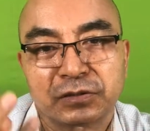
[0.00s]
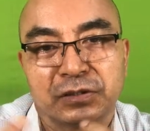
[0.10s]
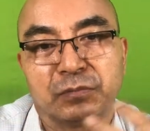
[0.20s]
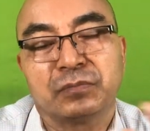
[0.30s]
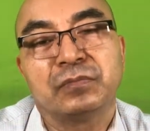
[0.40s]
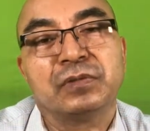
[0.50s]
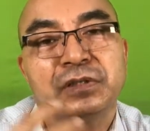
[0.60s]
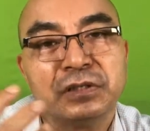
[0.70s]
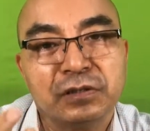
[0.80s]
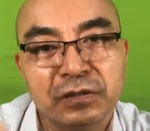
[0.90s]
some
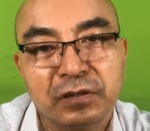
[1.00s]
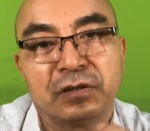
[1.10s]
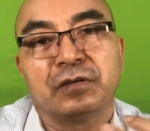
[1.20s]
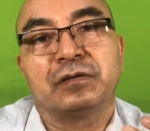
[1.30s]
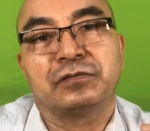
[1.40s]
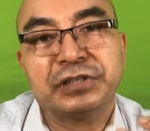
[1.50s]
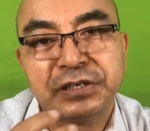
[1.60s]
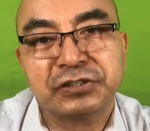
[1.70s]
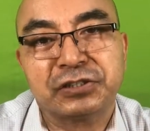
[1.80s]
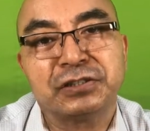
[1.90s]

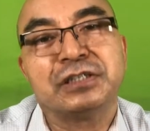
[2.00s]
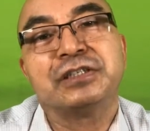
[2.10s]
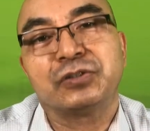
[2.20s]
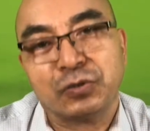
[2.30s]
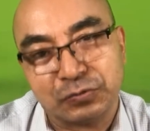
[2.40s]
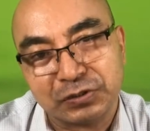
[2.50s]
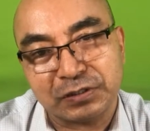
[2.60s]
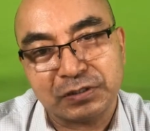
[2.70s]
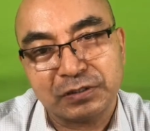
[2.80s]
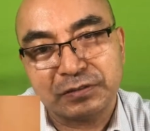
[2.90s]
reaction in the tonsil,
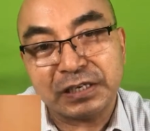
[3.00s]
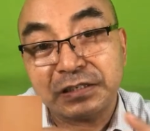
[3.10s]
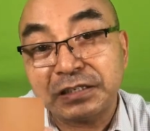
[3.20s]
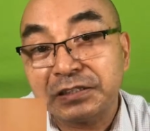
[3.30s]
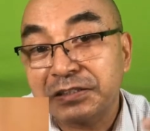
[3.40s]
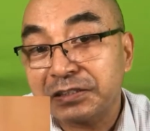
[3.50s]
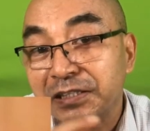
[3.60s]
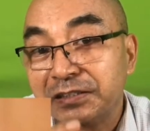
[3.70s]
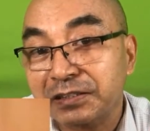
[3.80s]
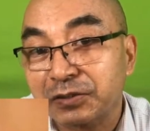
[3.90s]
that
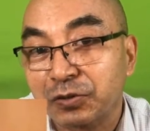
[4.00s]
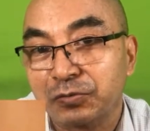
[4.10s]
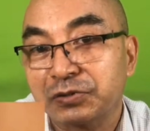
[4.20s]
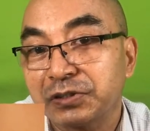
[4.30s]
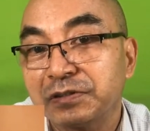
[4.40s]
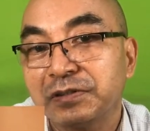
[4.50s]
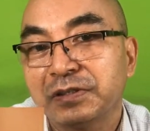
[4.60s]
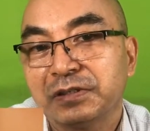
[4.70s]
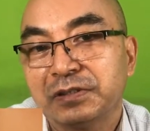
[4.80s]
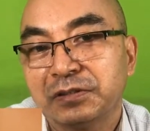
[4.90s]
increases the tonsil
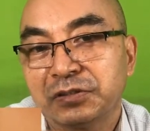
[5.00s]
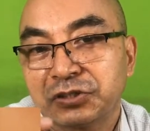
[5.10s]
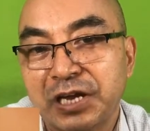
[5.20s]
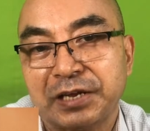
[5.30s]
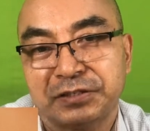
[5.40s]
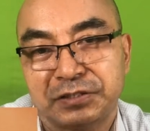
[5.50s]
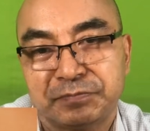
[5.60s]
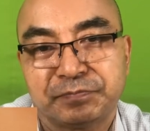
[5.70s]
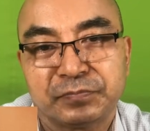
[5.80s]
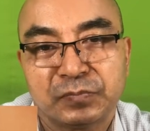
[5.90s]
size.
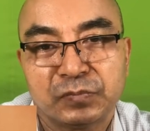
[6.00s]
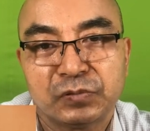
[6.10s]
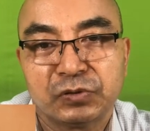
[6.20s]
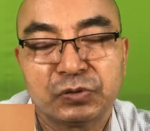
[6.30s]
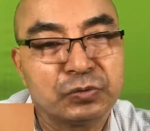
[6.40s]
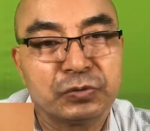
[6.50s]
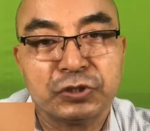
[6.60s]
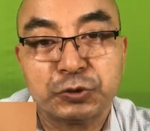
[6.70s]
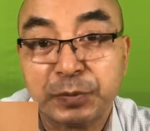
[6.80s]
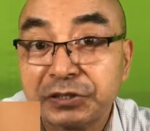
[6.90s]
So
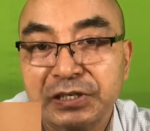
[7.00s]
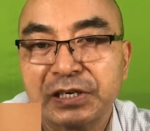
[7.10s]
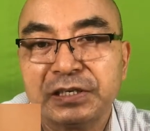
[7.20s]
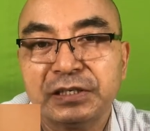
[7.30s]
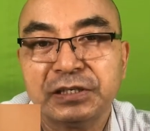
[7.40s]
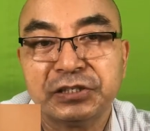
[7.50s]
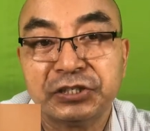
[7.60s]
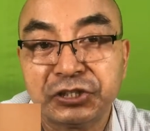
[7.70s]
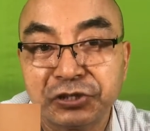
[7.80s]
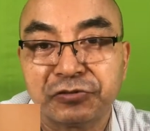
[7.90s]
especially in the
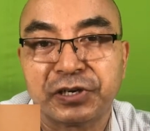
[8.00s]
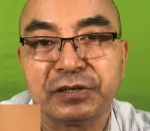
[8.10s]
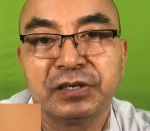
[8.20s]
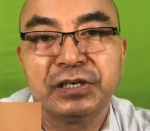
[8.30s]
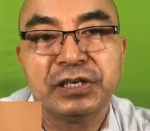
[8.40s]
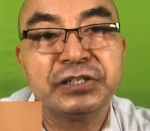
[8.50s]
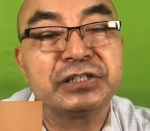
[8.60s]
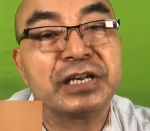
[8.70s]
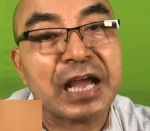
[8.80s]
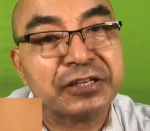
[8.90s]
children, it
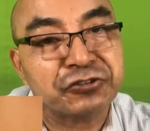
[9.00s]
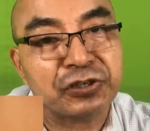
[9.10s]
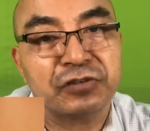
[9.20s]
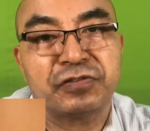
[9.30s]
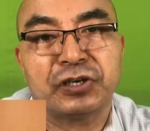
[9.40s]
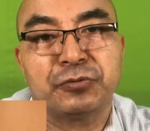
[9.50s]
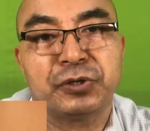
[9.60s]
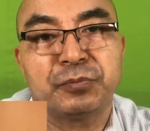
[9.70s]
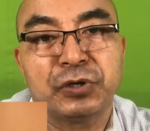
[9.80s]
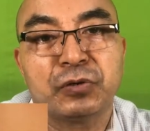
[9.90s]
is a natural
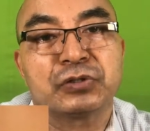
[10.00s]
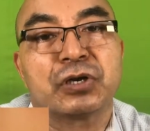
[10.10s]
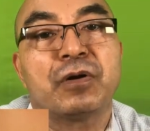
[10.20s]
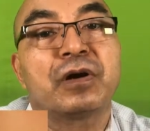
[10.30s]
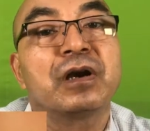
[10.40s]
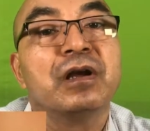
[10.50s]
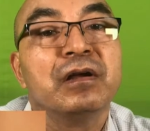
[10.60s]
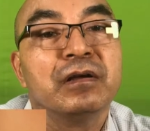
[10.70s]
phenomenon because our